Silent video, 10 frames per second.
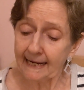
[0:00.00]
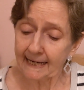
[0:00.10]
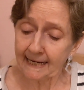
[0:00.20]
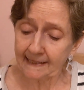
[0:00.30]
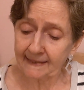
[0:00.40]

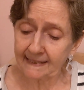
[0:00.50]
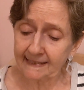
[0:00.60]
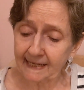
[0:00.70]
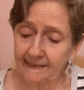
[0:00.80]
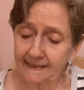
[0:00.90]
And they
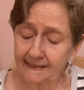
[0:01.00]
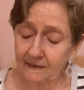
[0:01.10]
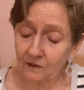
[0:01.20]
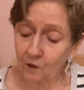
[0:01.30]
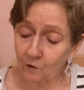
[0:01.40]
say the
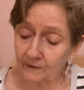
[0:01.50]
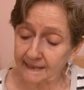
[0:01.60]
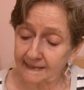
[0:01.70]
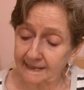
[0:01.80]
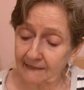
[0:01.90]
silicone
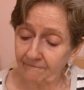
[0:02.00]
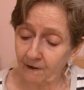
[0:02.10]
is safe